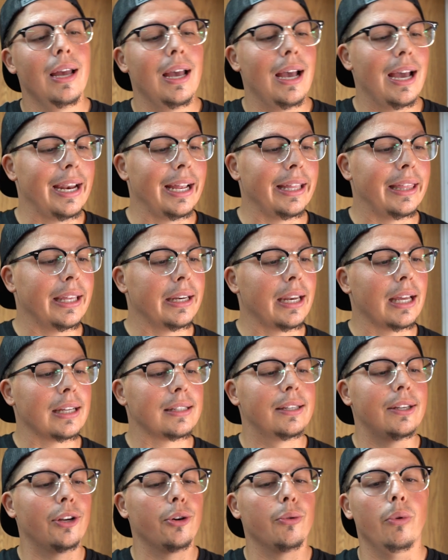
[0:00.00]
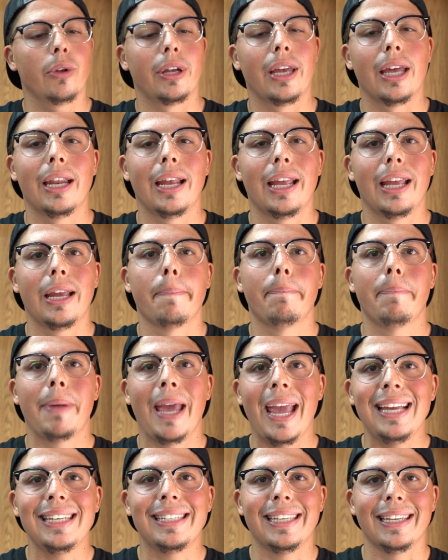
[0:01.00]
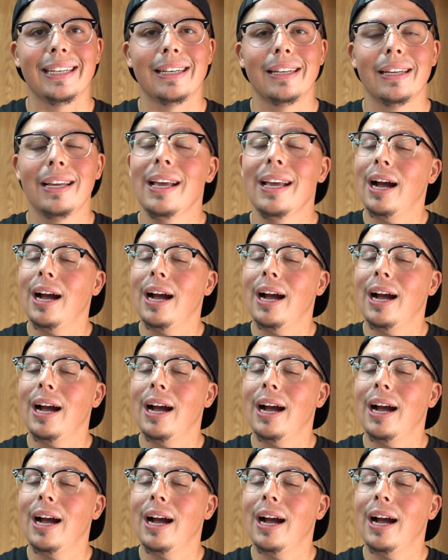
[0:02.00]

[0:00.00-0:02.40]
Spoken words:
and I think next year we'll get it painted.